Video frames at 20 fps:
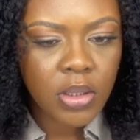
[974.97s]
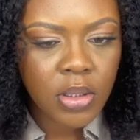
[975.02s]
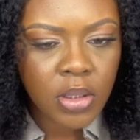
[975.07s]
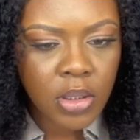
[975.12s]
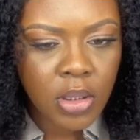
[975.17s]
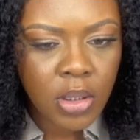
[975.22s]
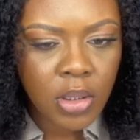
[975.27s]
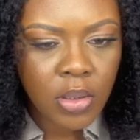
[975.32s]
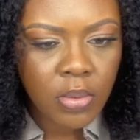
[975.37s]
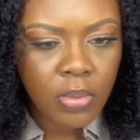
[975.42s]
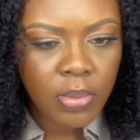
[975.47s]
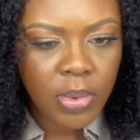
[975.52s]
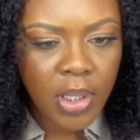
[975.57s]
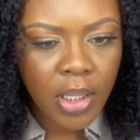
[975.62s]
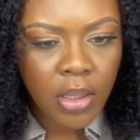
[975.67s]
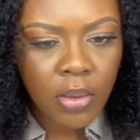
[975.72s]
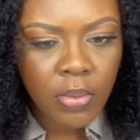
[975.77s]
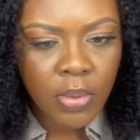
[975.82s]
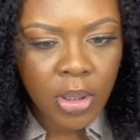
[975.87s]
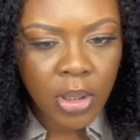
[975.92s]
it's cute, but I
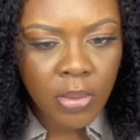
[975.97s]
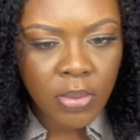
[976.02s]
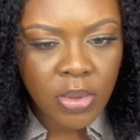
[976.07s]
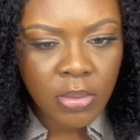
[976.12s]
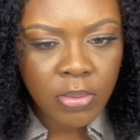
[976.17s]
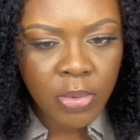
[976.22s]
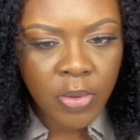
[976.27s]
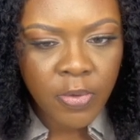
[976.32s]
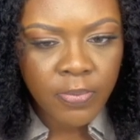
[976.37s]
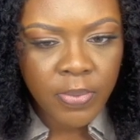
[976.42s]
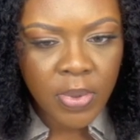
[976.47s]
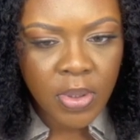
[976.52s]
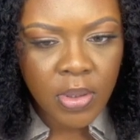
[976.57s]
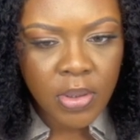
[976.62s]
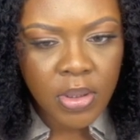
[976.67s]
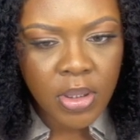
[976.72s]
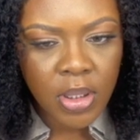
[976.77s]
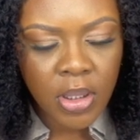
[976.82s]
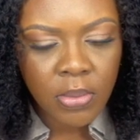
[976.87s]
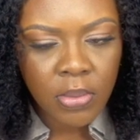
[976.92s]
don't want them to both be the
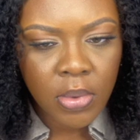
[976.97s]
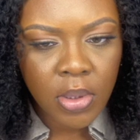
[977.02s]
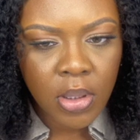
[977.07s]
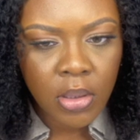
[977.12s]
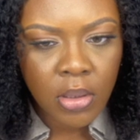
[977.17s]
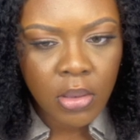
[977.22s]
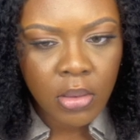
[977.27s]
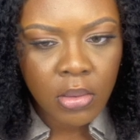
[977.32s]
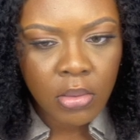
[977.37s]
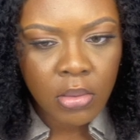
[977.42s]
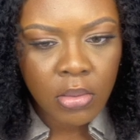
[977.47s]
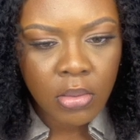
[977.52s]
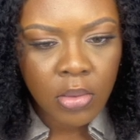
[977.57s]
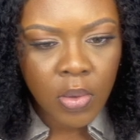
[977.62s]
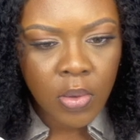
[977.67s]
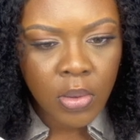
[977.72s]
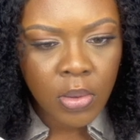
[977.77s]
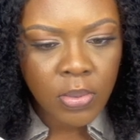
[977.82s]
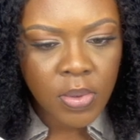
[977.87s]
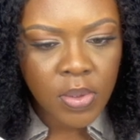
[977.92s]
same thing. You
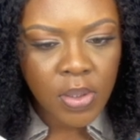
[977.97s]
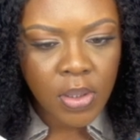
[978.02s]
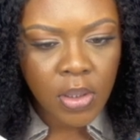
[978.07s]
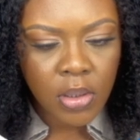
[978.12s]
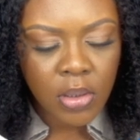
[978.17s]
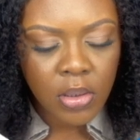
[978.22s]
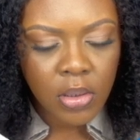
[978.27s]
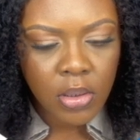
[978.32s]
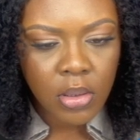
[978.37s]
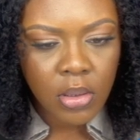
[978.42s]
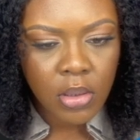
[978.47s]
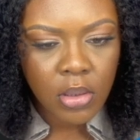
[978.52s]
know what I'm saying?